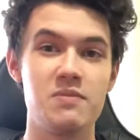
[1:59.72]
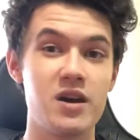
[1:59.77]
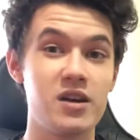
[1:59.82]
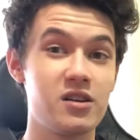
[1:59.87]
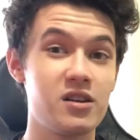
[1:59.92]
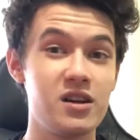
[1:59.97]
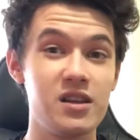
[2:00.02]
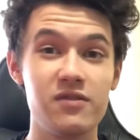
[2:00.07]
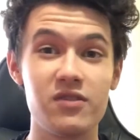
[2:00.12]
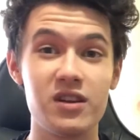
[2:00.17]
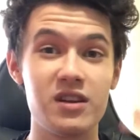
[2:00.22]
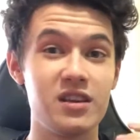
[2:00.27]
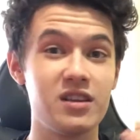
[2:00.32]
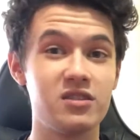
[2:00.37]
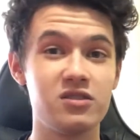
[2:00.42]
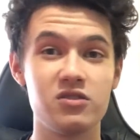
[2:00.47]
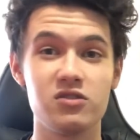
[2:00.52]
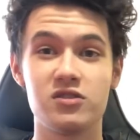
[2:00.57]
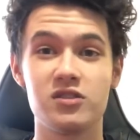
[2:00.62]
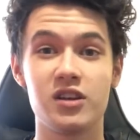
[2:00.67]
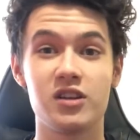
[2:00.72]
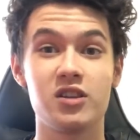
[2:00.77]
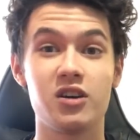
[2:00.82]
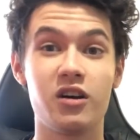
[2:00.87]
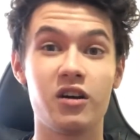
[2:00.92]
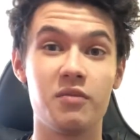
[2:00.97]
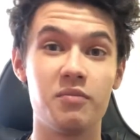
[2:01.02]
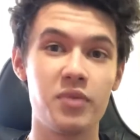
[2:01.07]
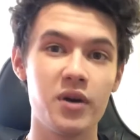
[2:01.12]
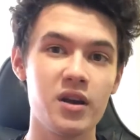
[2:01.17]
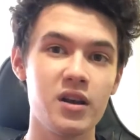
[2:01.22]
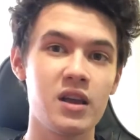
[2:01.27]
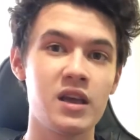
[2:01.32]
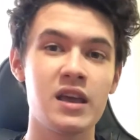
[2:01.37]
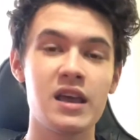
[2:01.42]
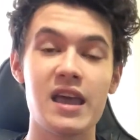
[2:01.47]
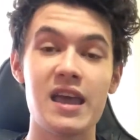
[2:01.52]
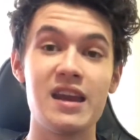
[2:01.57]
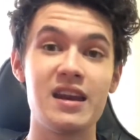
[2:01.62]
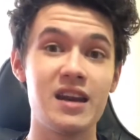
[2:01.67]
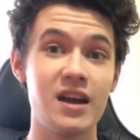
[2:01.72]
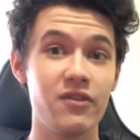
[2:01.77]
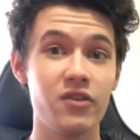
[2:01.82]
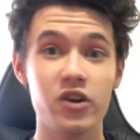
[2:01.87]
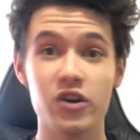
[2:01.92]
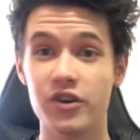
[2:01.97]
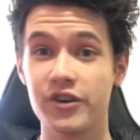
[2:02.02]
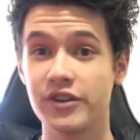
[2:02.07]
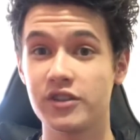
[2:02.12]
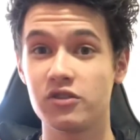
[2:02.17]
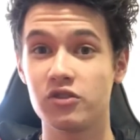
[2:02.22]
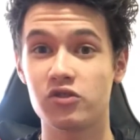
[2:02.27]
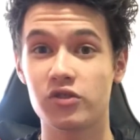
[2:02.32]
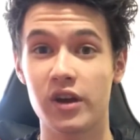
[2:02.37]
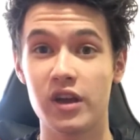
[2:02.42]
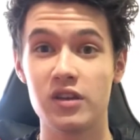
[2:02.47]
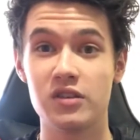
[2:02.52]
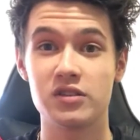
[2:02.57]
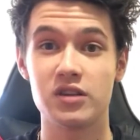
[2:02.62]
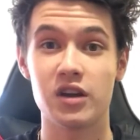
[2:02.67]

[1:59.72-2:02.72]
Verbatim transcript: might not even need to use TikTok, but it never hurts to try use